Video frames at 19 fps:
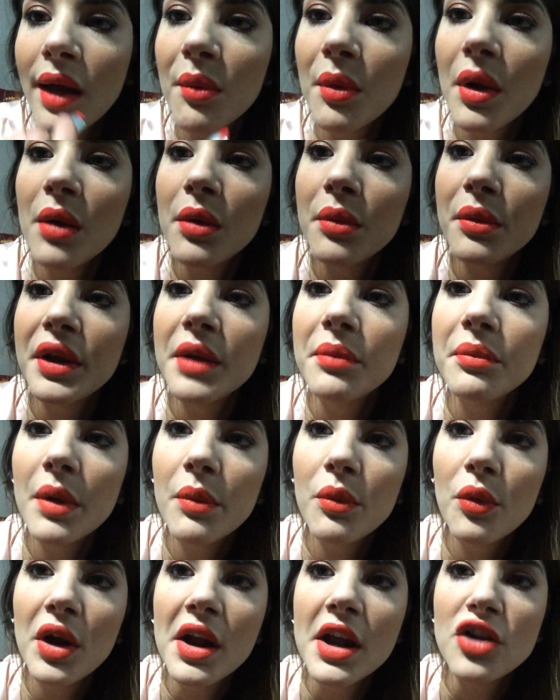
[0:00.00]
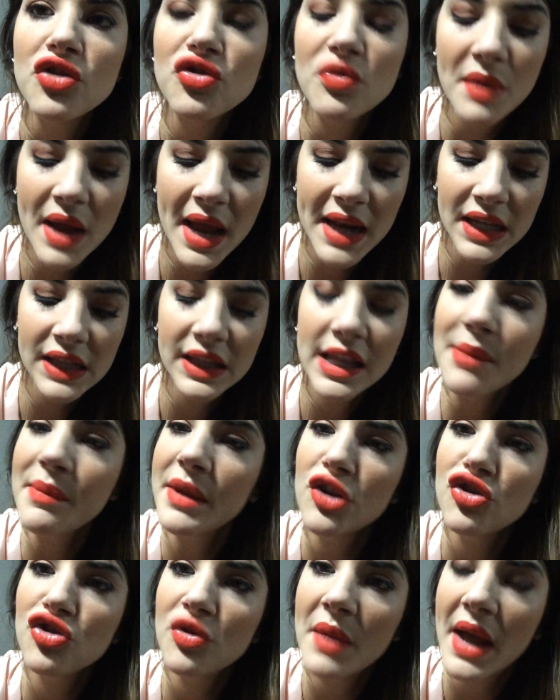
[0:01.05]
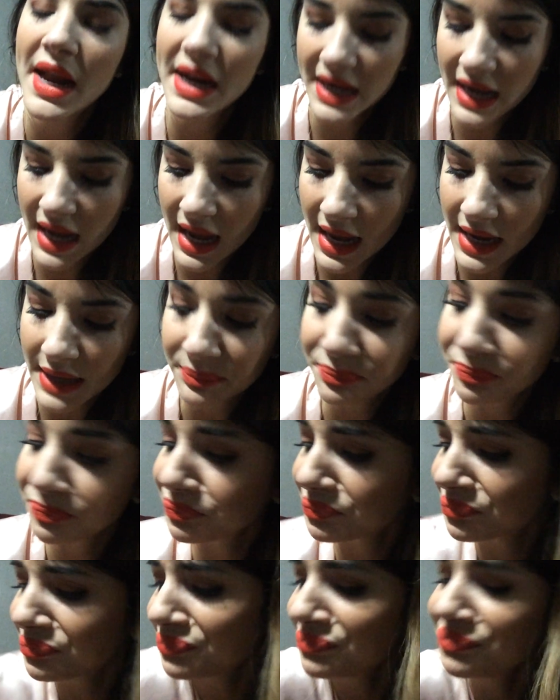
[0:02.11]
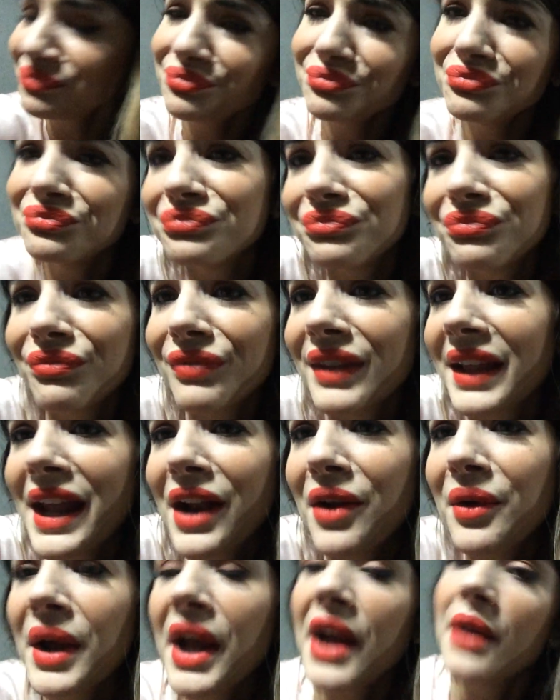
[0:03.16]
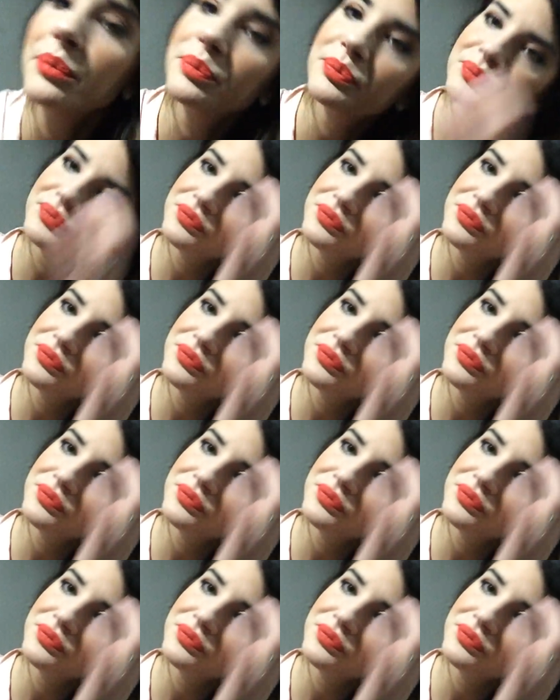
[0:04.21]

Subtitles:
Probably. I'm wearing a dramatic lip and a dramatic eye. I don't care.